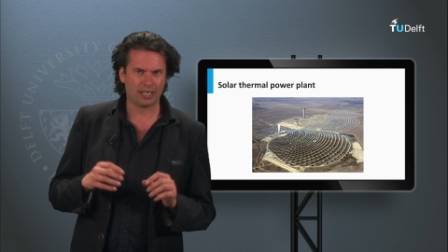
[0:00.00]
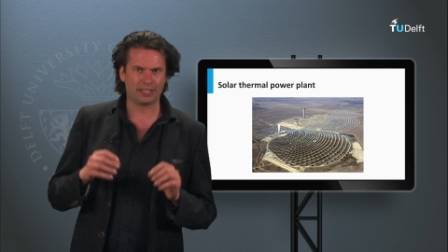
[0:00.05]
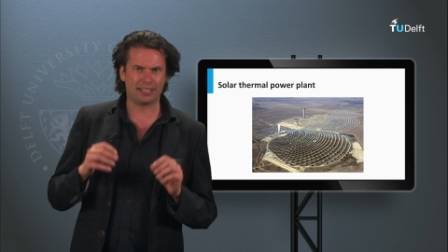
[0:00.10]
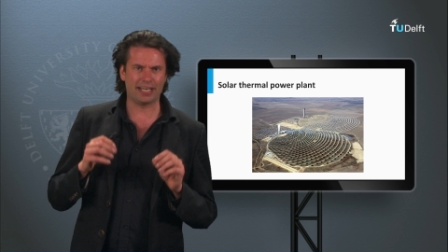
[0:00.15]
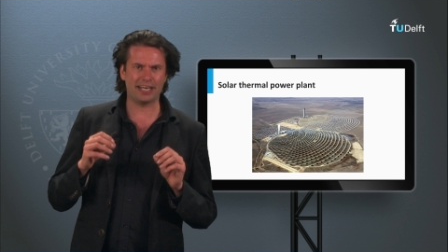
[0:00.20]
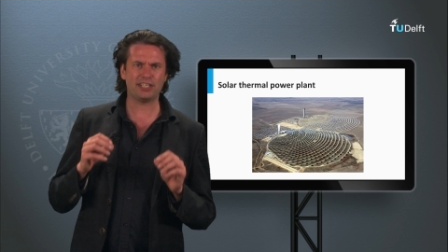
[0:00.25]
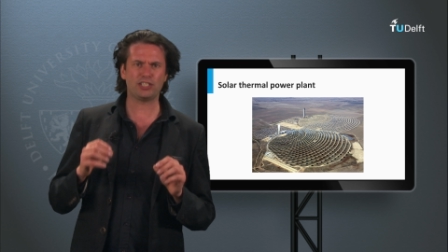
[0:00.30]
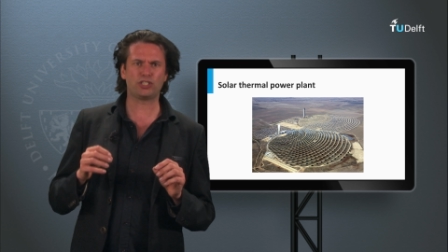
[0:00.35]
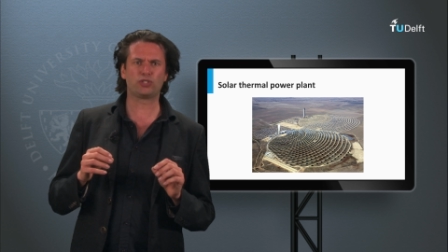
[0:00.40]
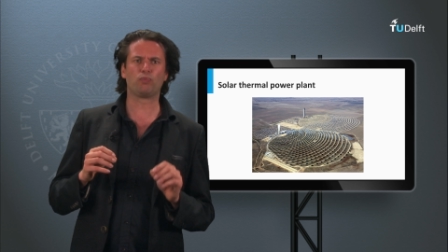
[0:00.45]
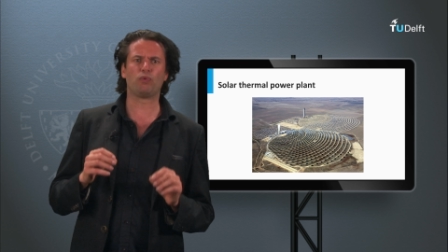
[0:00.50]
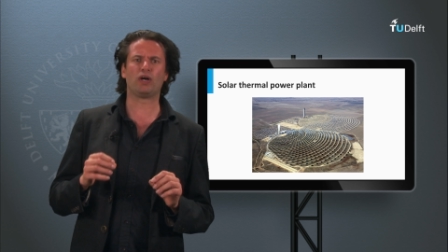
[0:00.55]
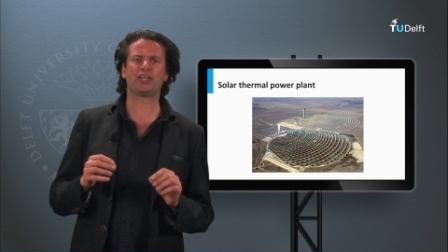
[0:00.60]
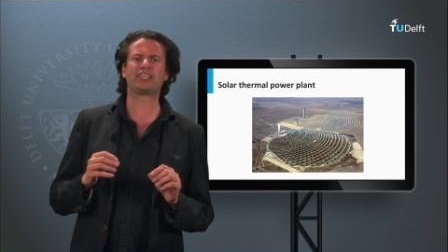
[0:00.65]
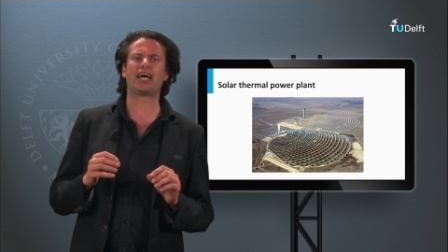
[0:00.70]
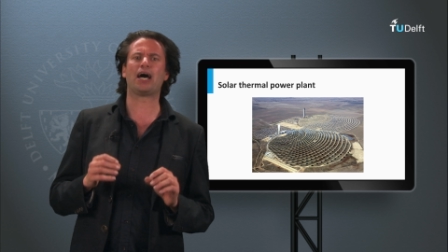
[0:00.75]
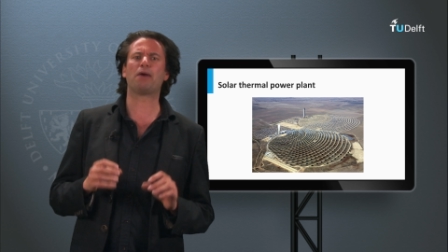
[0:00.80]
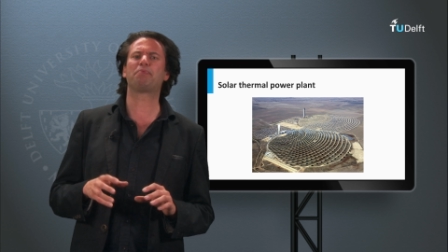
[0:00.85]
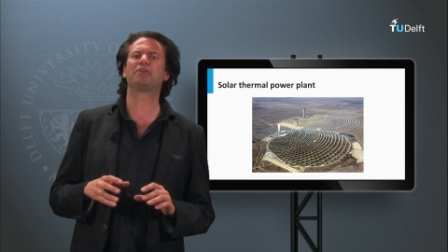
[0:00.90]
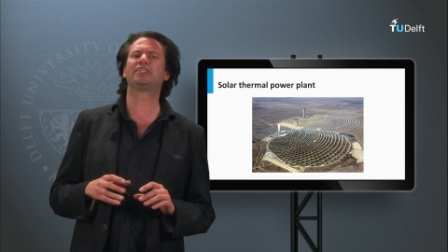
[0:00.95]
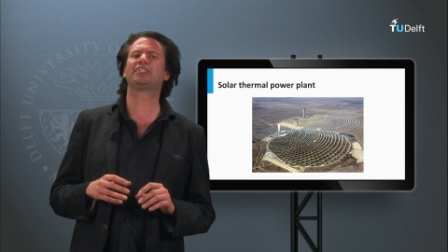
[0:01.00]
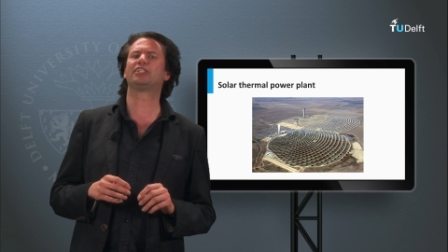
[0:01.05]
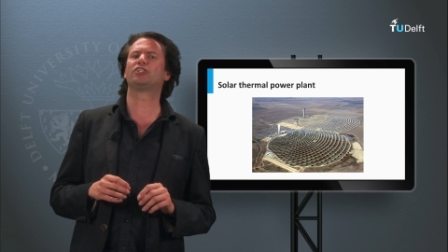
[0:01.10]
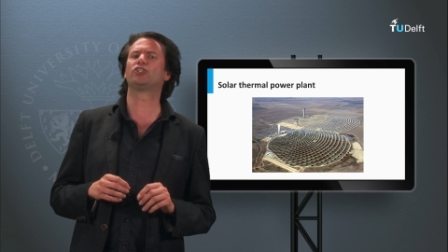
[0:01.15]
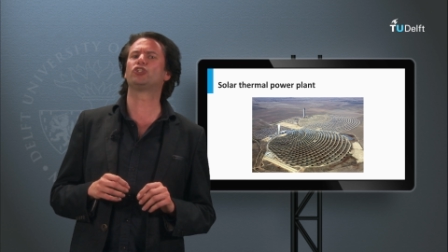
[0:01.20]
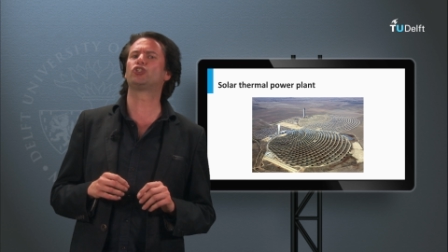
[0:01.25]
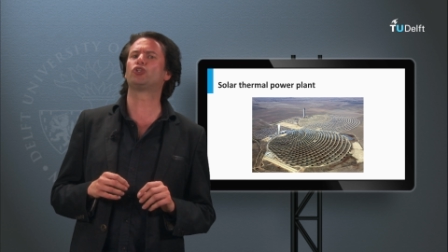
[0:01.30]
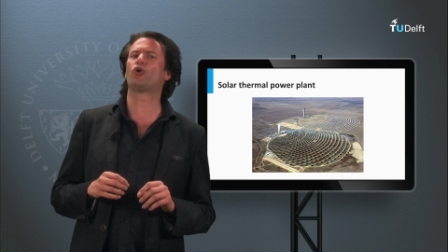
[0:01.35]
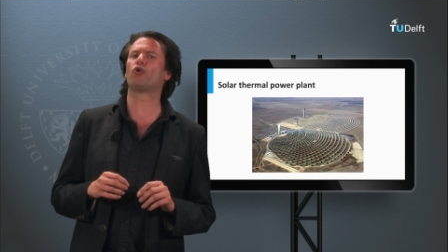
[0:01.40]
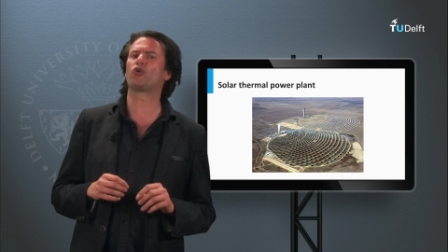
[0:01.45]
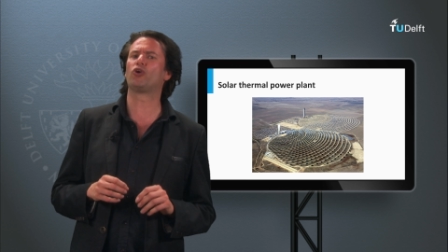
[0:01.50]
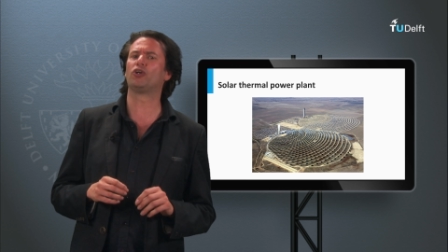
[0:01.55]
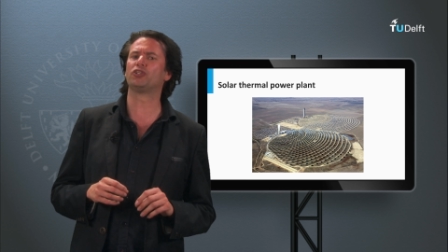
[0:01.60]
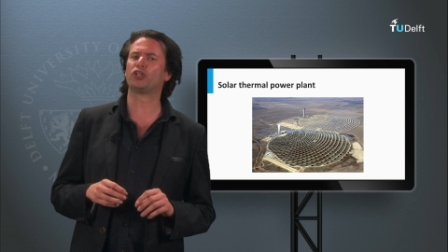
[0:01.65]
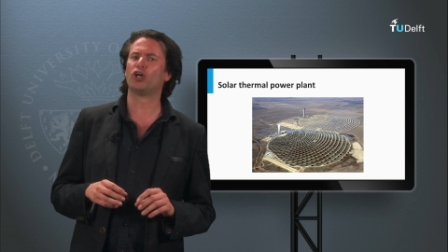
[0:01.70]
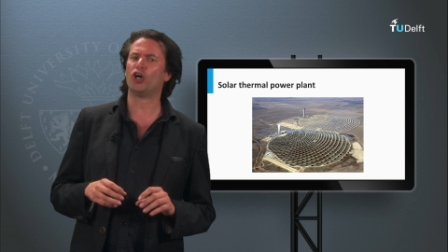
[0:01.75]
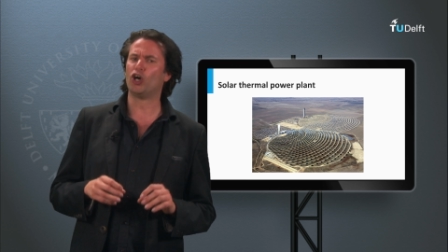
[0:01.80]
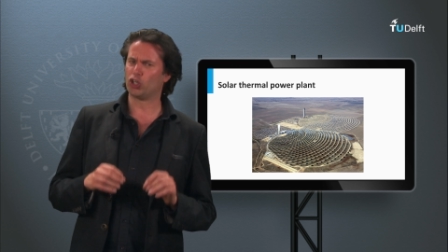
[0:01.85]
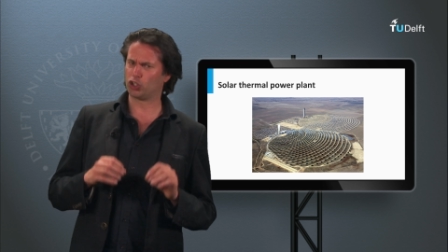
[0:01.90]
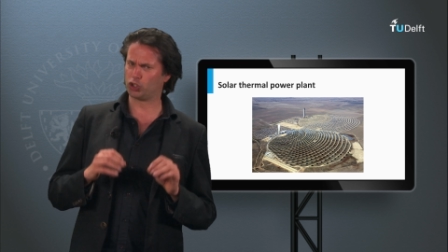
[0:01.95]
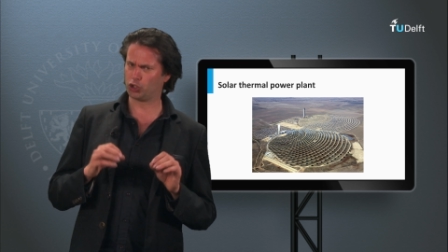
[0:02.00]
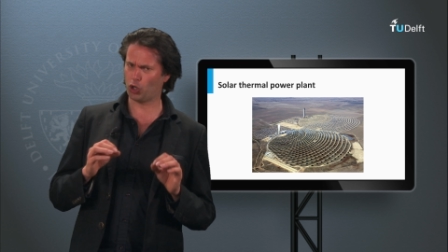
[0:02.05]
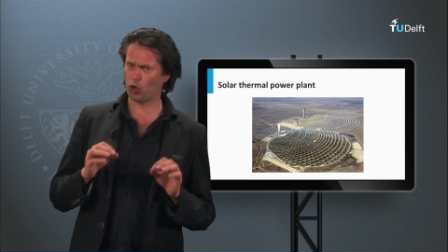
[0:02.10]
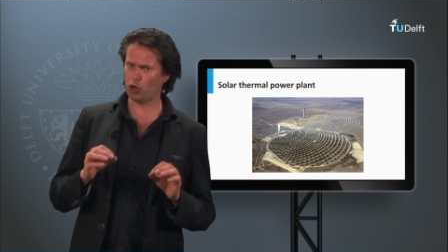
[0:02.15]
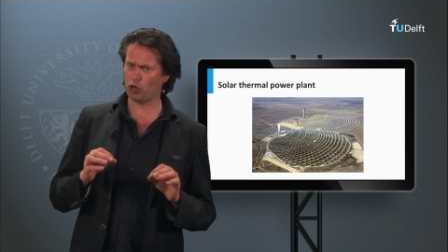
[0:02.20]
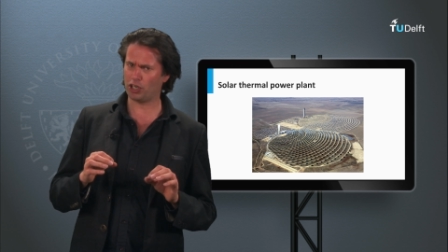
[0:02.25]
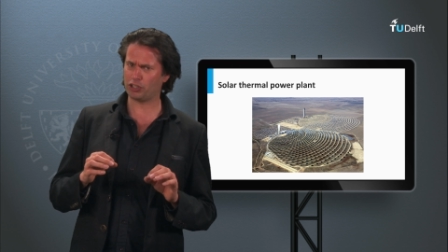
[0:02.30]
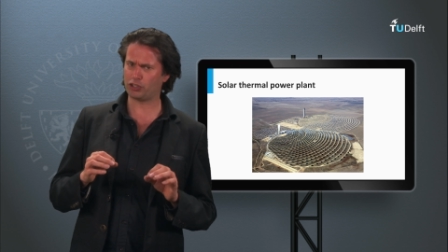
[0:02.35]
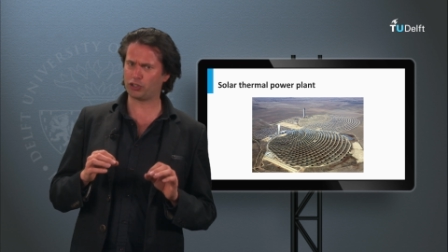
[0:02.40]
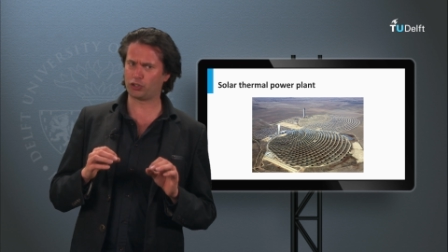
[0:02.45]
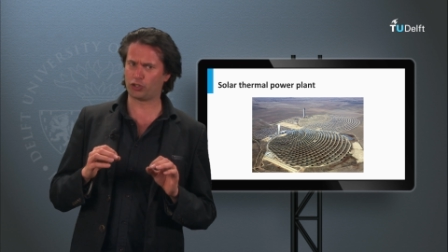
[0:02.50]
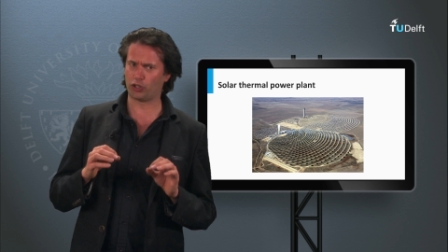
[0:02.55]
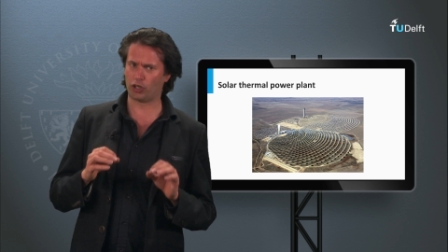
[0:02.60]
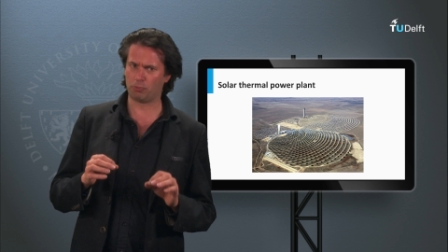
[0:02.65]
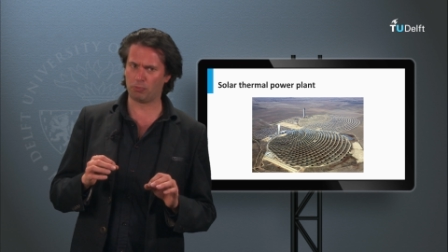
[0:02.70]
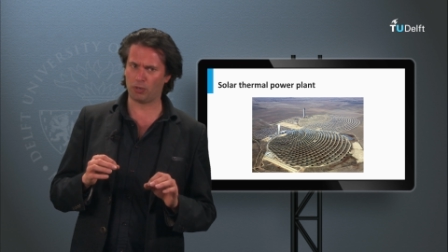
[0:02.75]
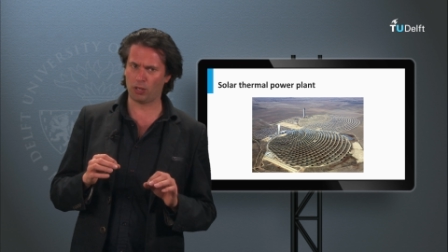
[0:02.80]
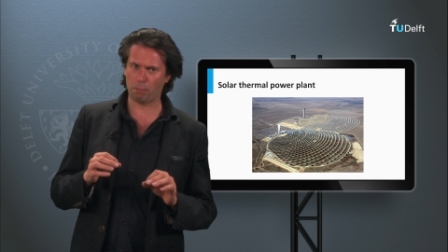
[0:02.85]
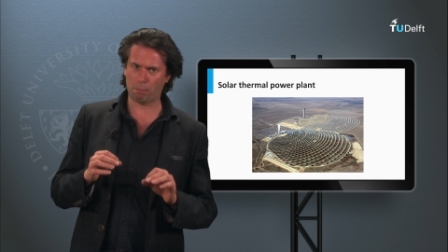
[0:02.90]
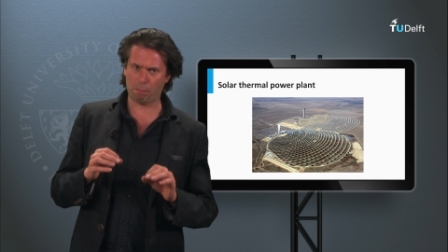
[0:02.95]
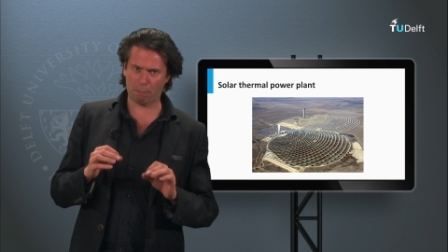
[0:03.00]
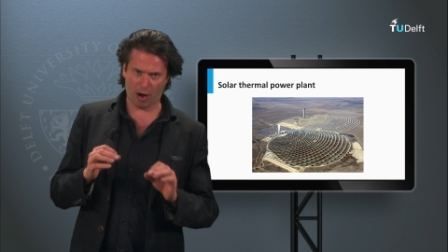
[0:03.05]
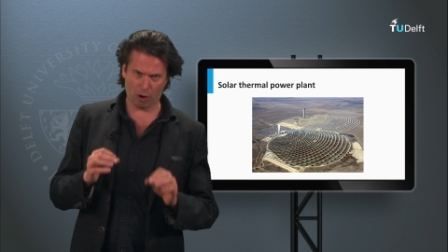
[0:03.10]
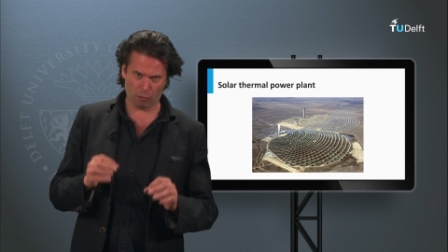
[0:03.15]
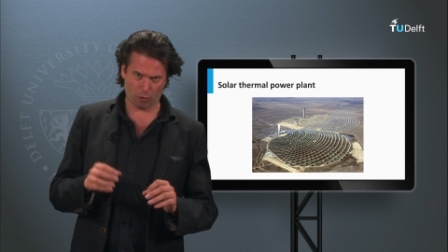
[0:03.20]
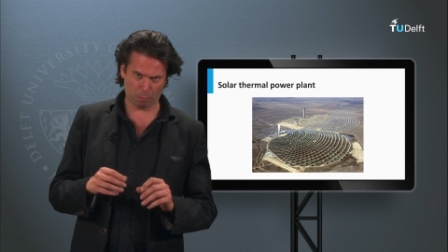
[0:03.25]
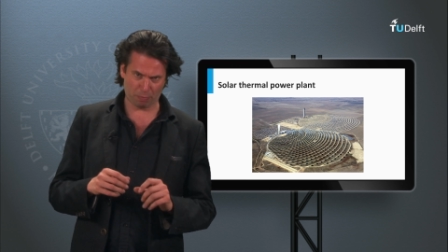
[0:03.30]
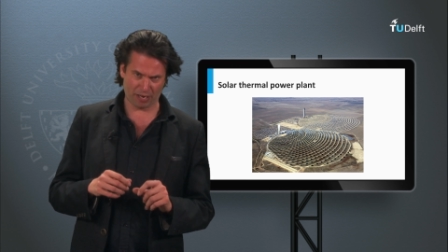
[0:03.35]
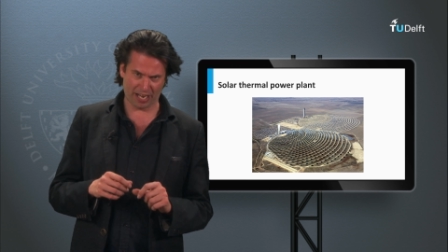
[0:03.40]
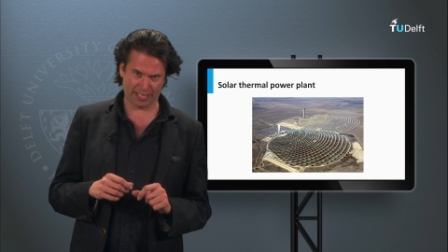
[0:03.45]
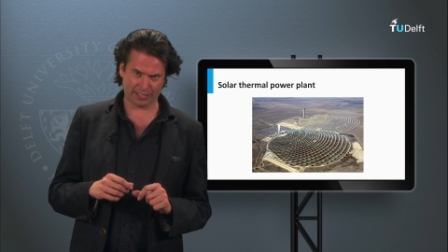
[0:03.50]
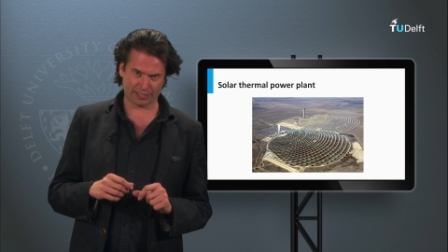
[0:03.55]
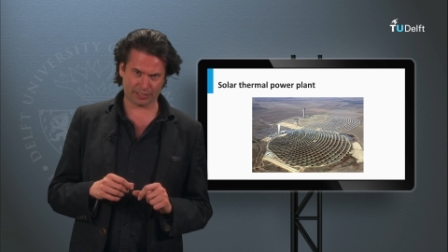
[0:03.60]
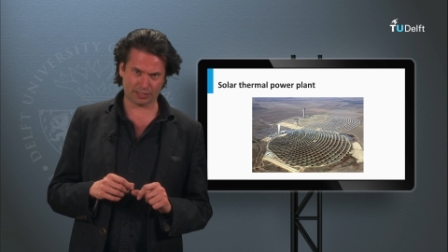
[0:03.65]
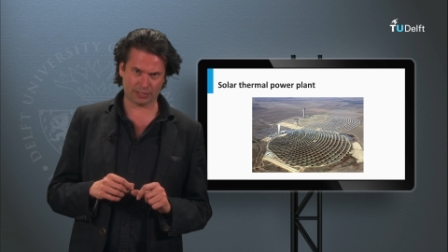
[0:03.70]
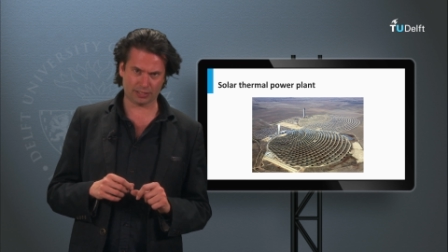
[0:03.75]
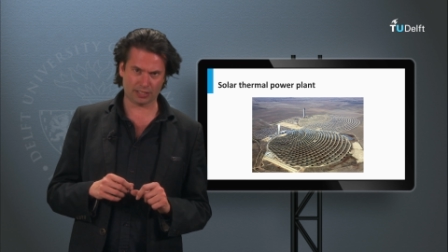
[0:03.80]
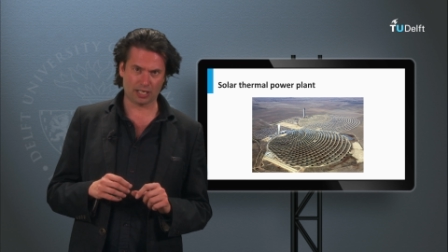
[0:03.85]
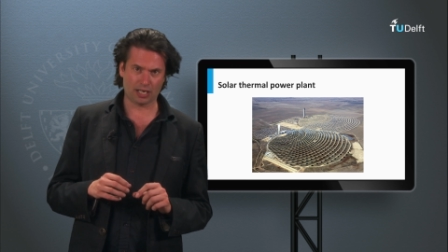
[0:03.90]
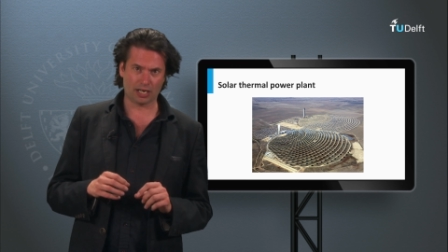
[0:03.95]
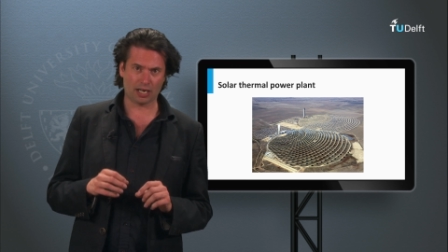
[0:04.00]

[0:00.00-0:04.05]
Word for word: That is what happens in the so-called solar thermal power plants,